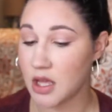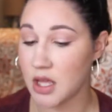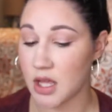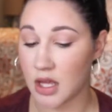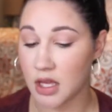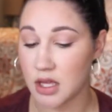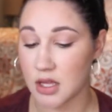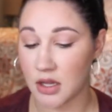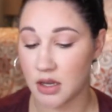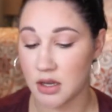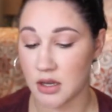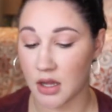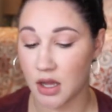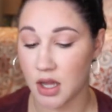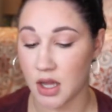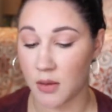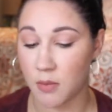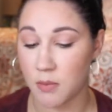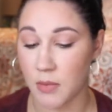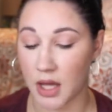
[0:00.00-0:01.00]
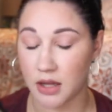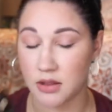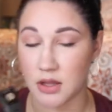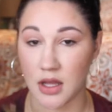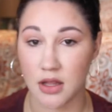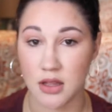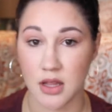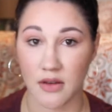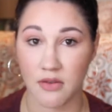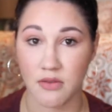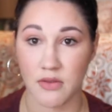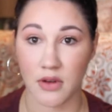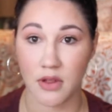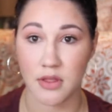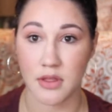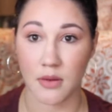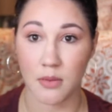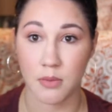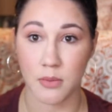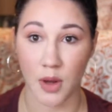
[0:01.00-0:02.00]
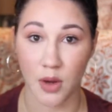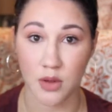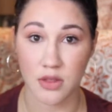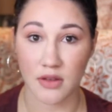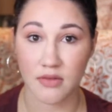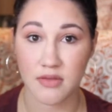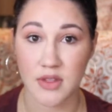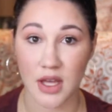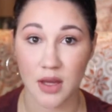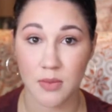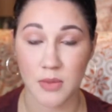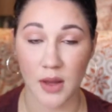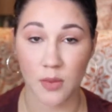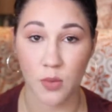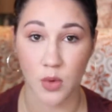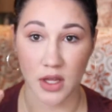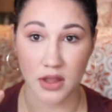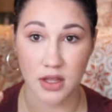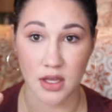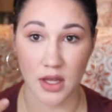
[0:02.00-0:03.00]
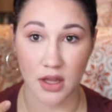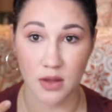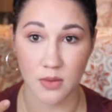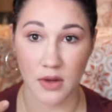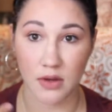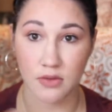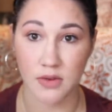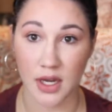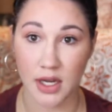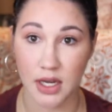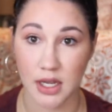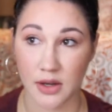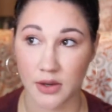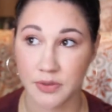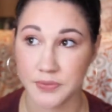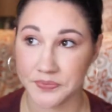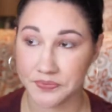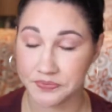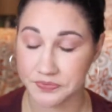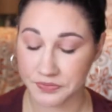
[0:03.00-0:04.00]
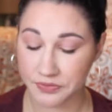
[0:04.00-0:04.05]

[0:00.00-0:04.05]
and I'm madly in love with both of them. I'm wearing the other one right now,